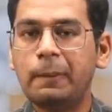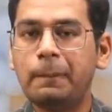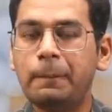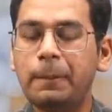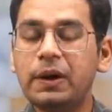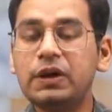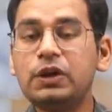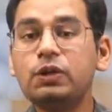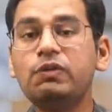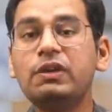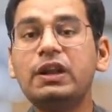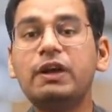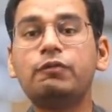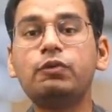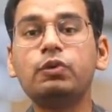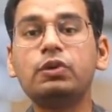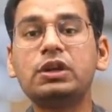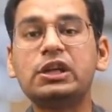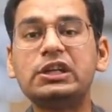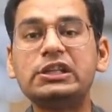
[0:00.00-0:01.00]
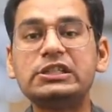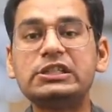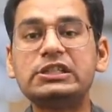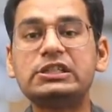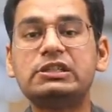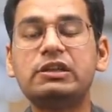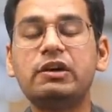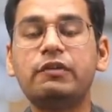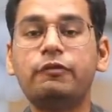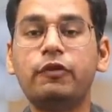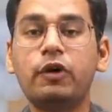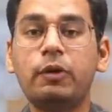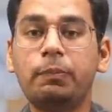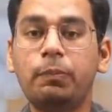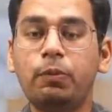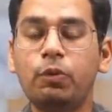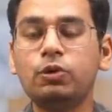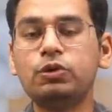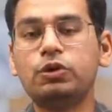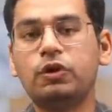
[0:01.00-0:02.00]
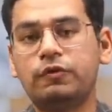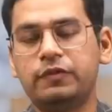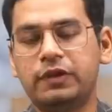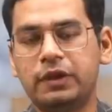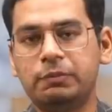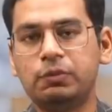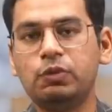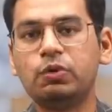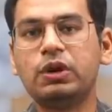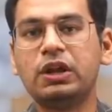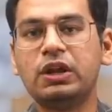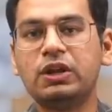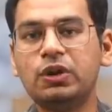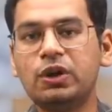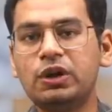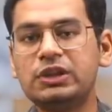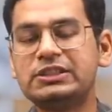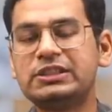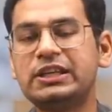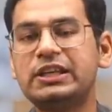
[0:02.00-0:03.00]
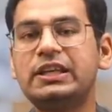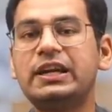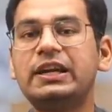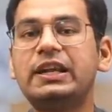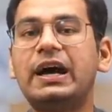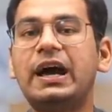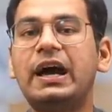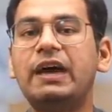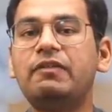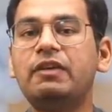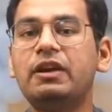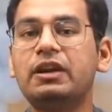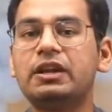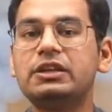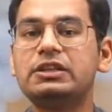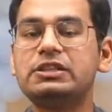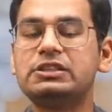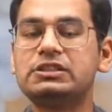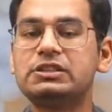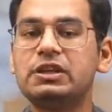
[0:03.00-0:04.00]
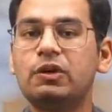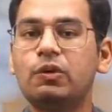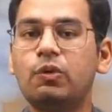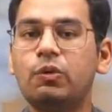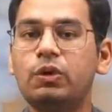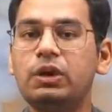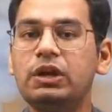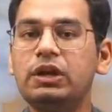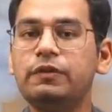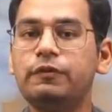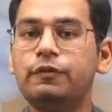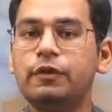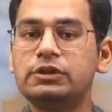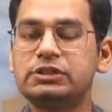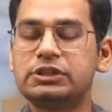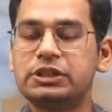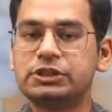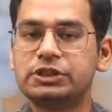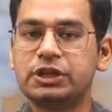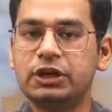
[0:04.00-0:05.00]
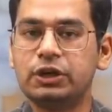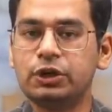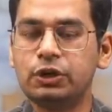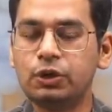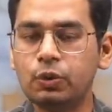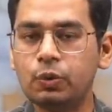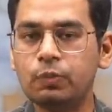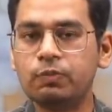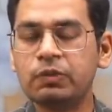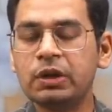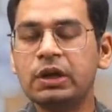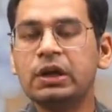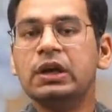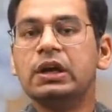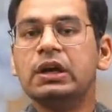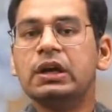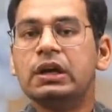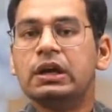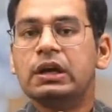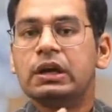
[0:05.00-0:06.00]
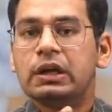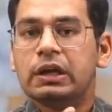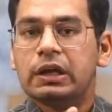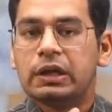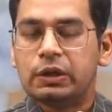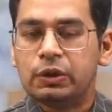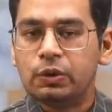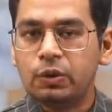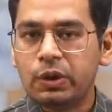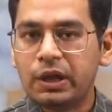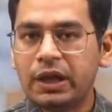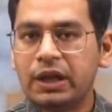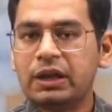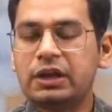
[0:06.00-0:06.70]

but you will have to register for both of them. You cannot say that I will register only for session 2. You can